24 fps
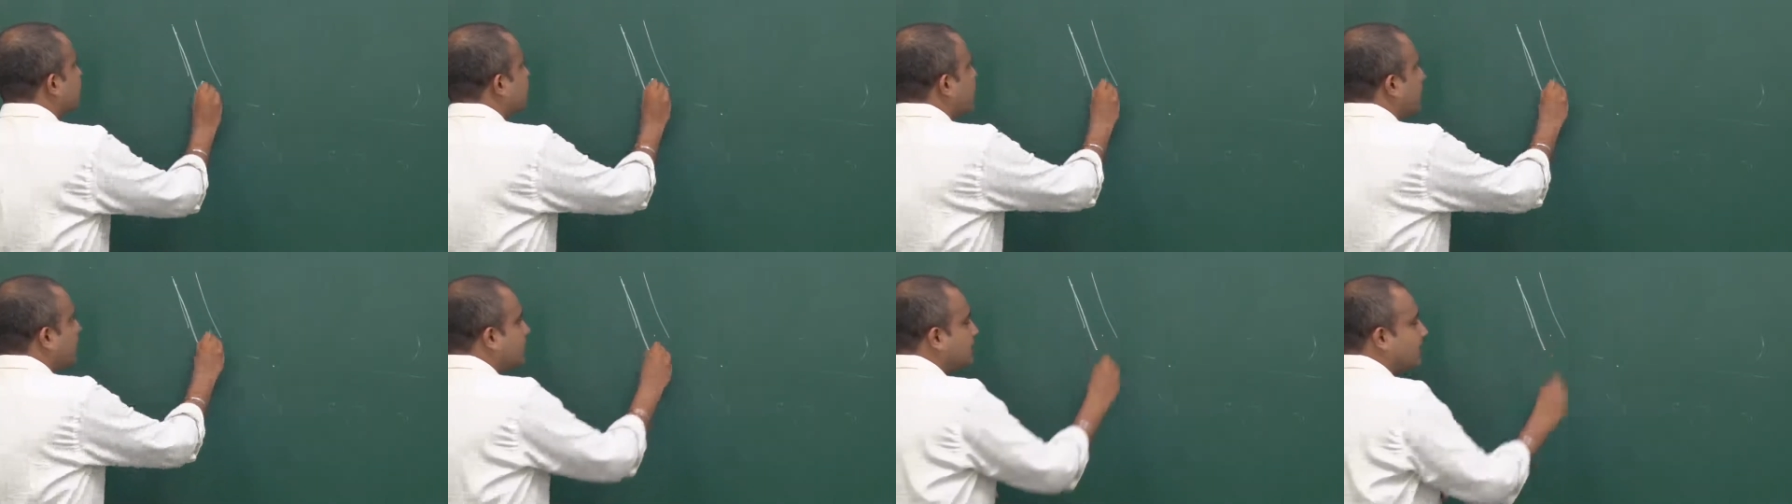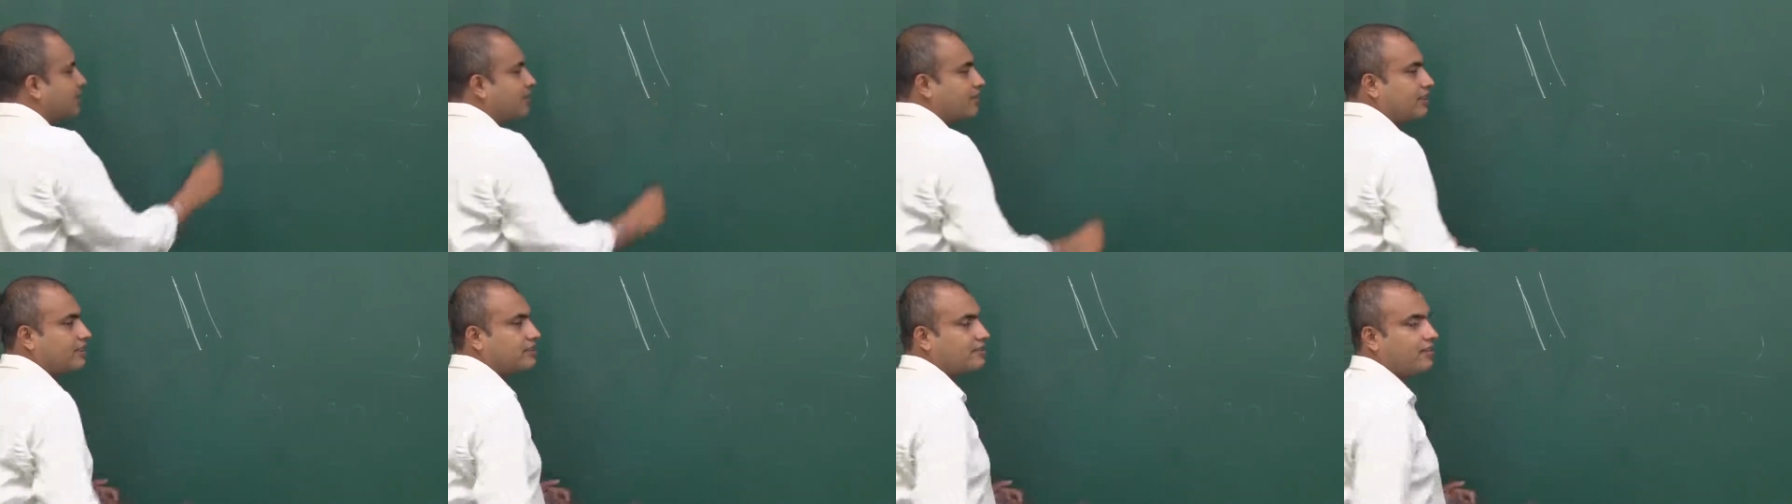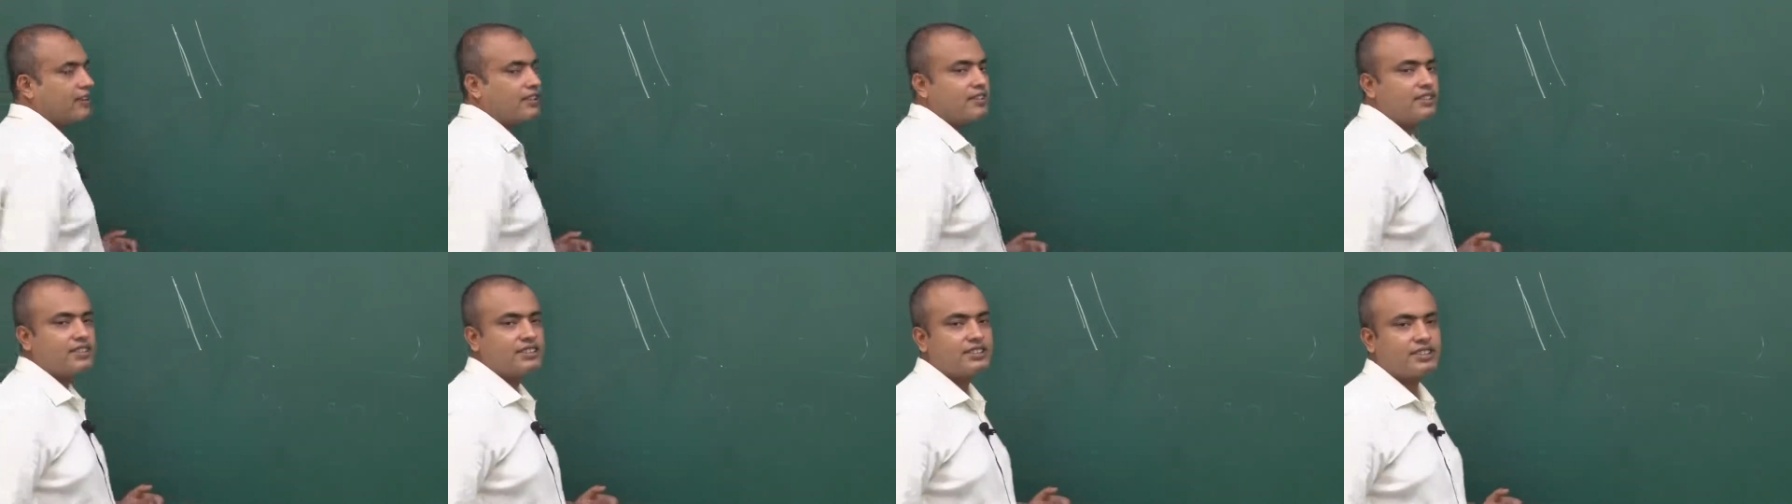I sometimes
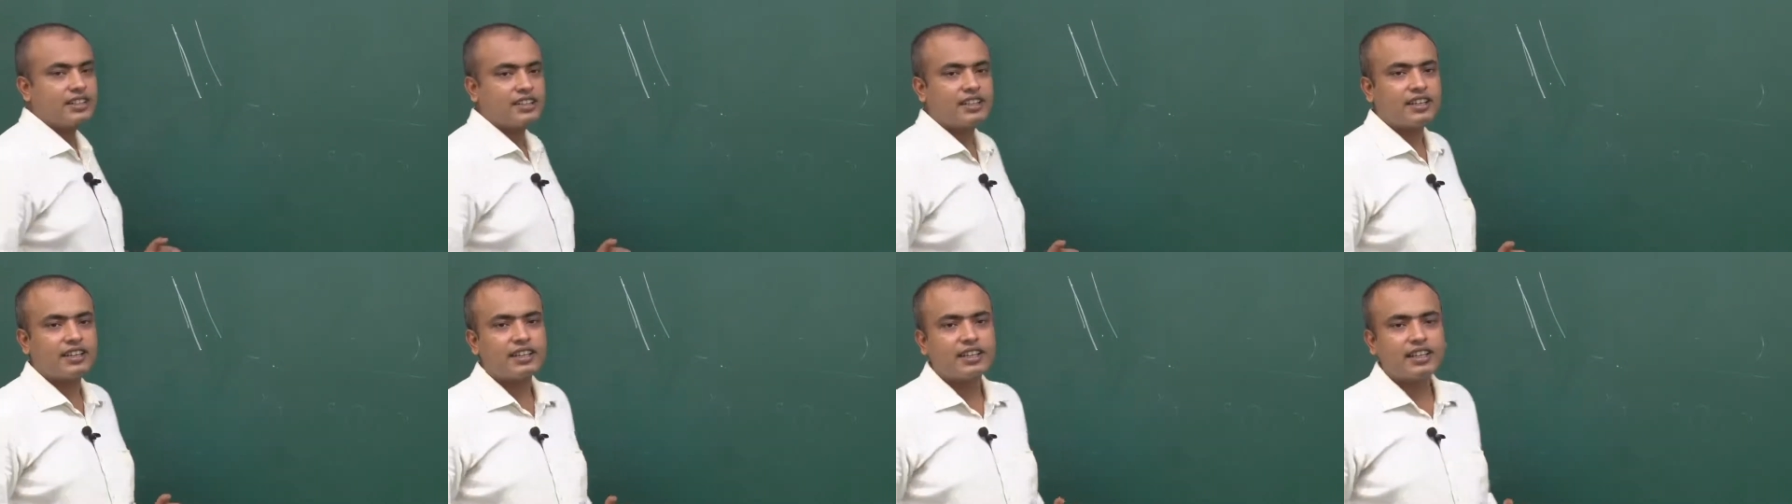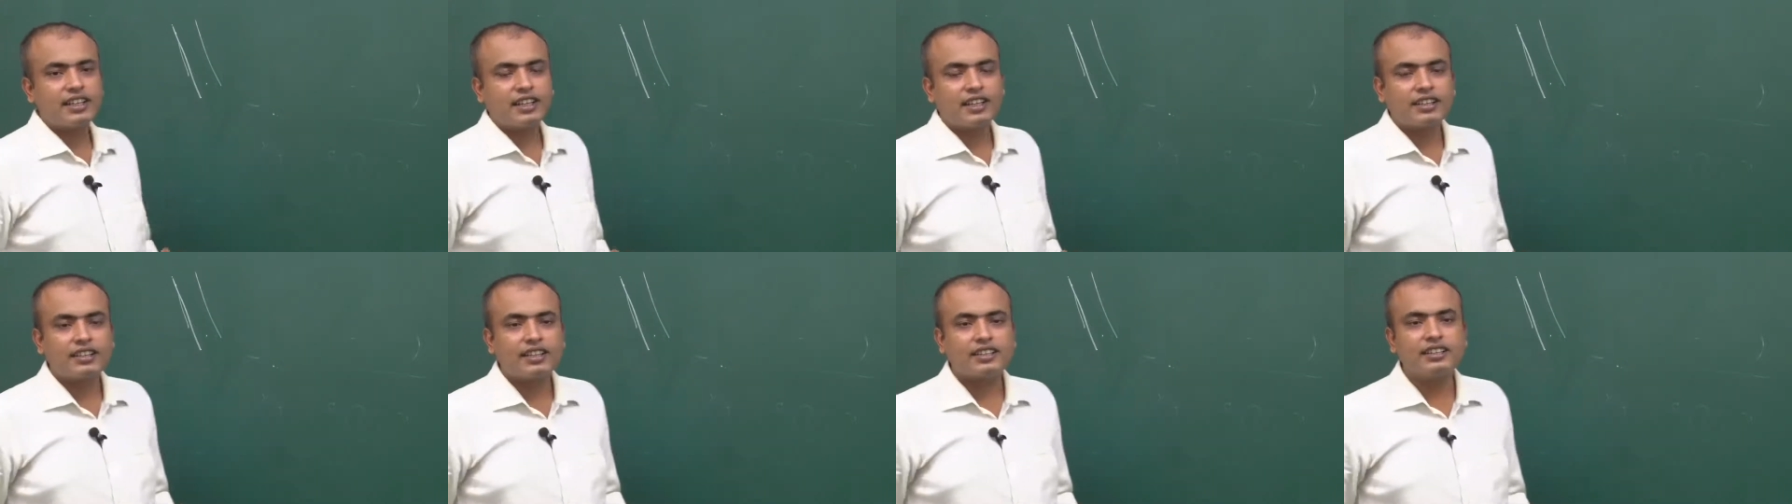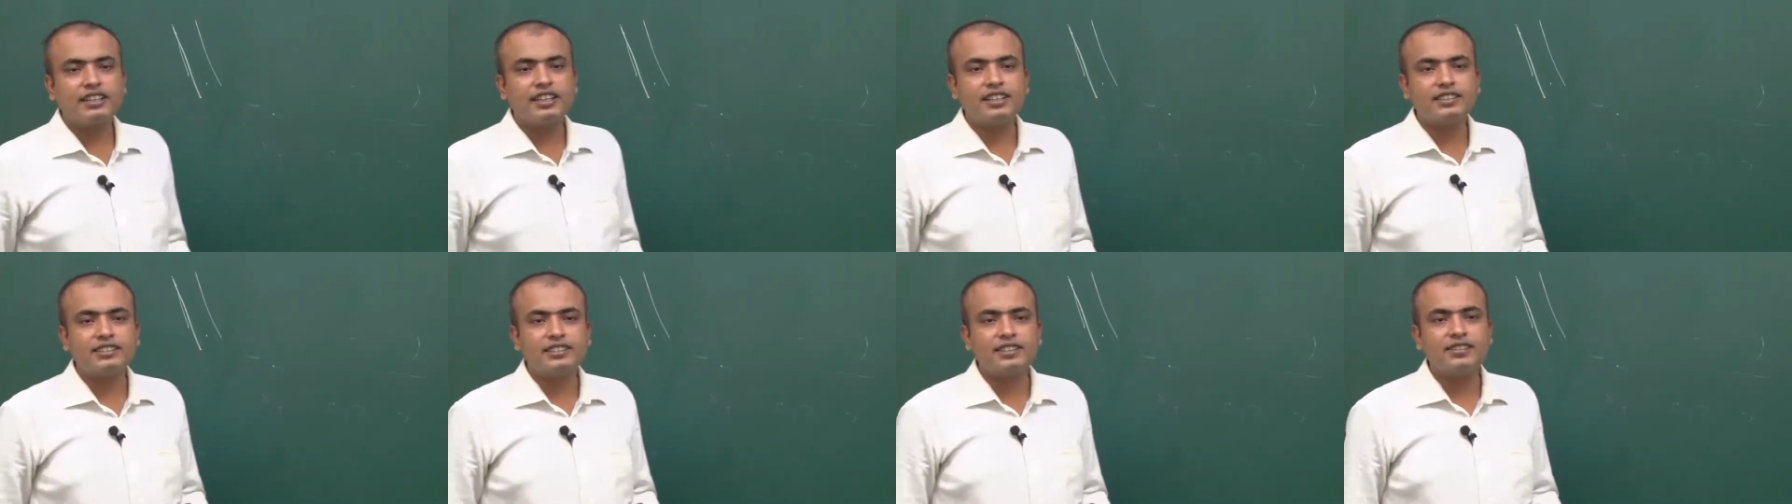found this error that
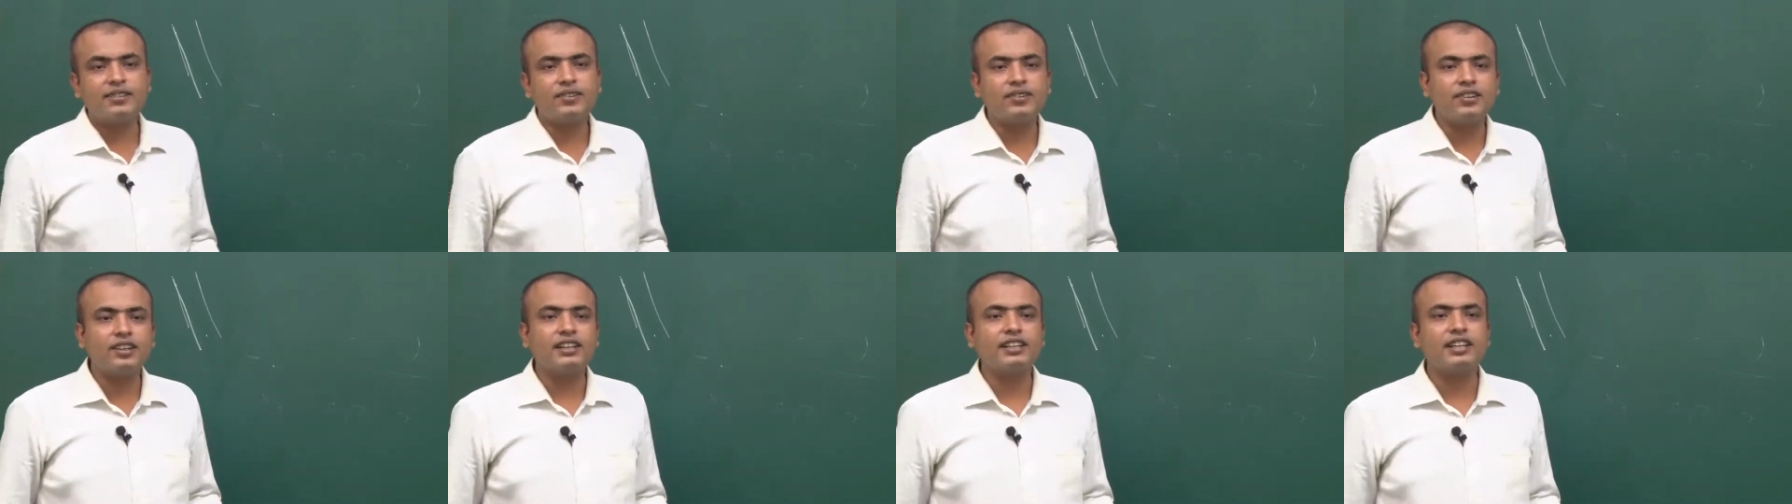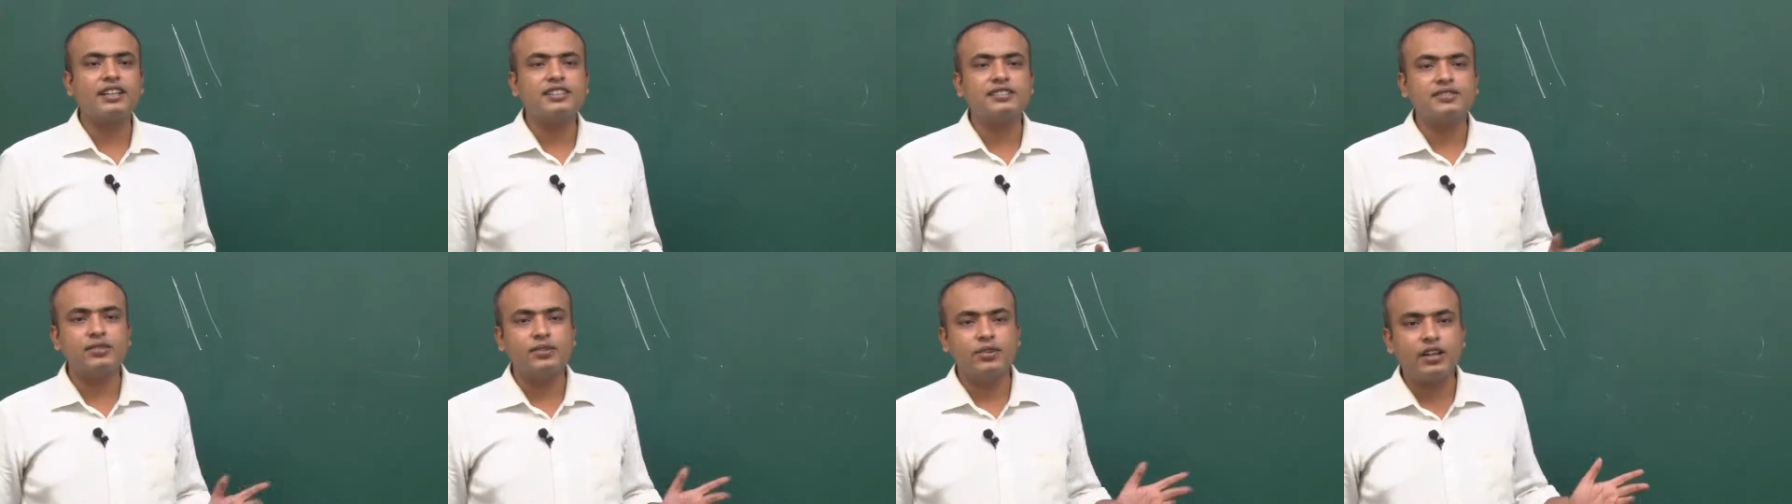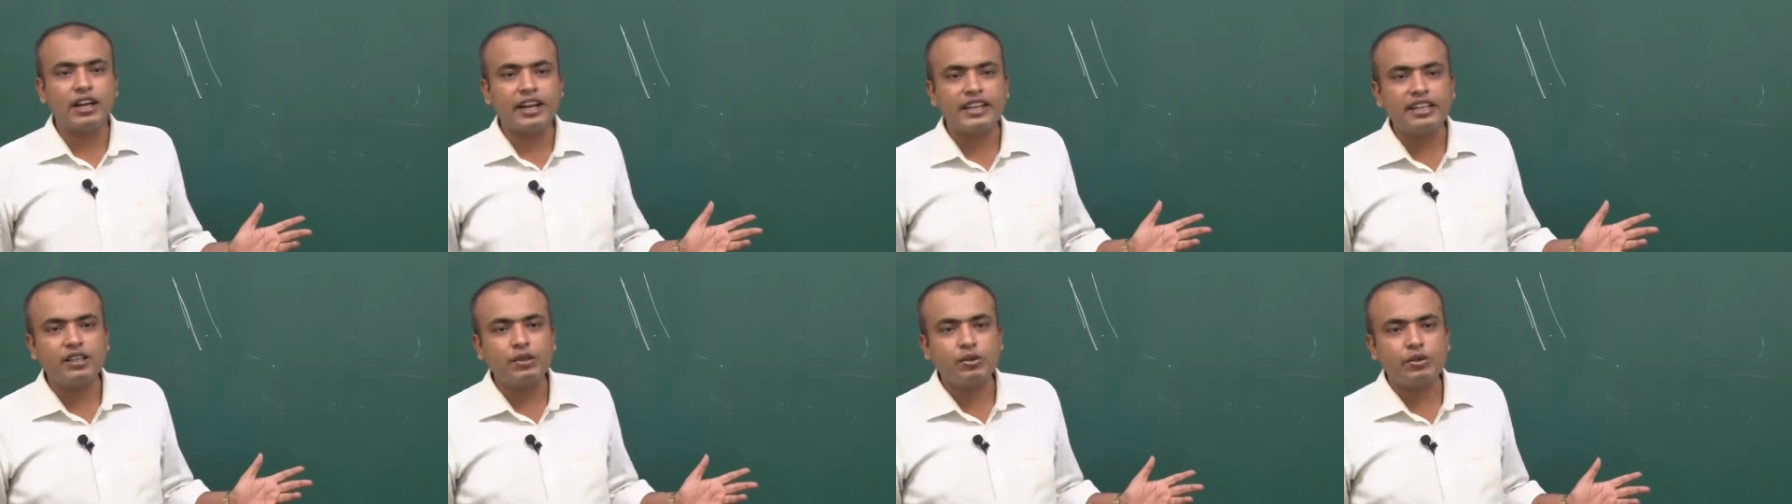there is no
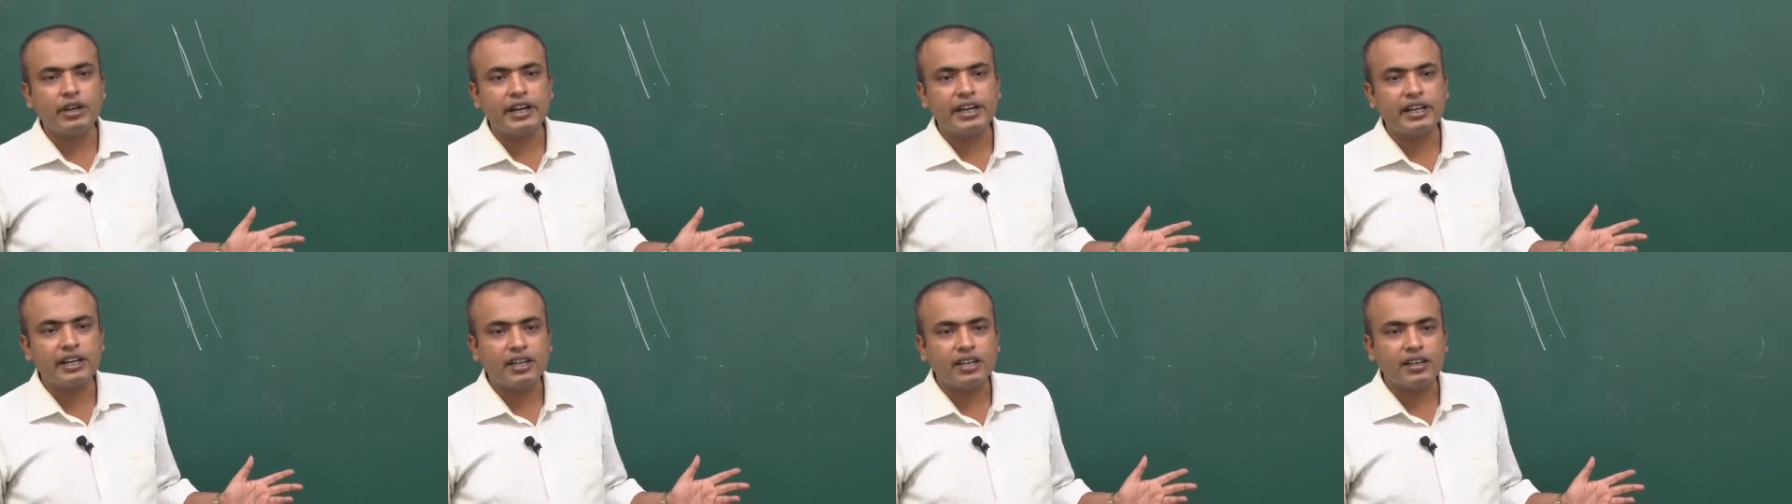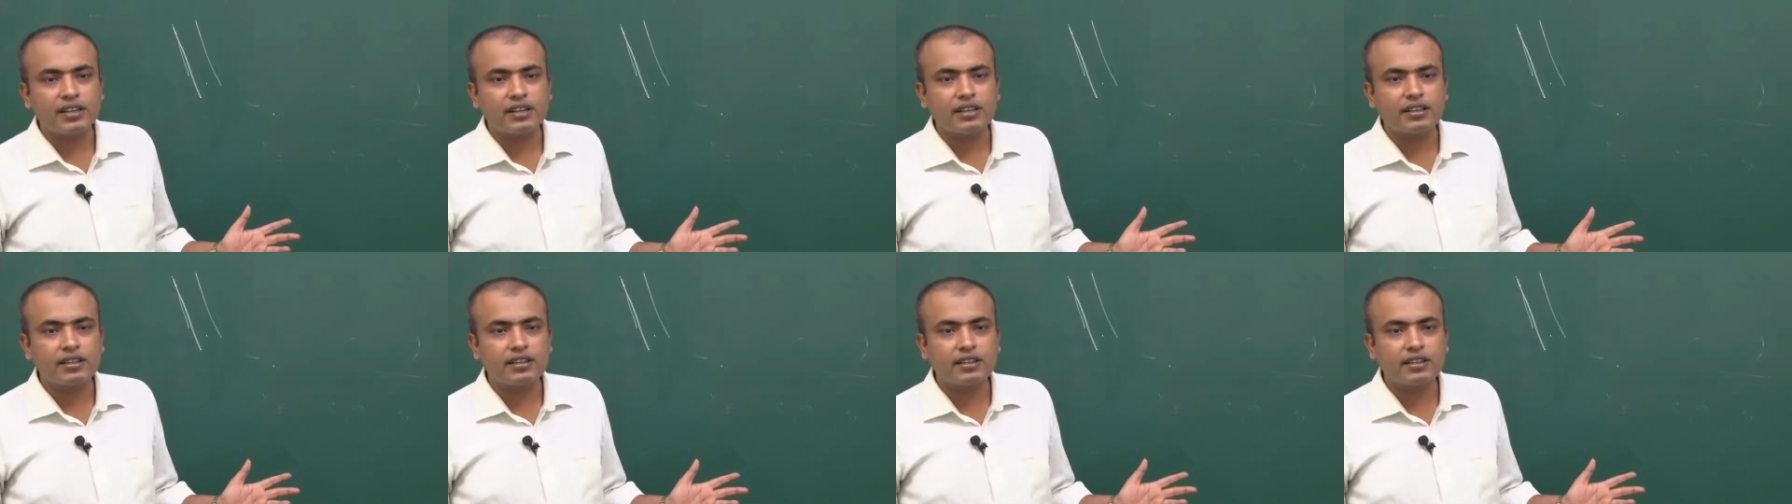line to end here.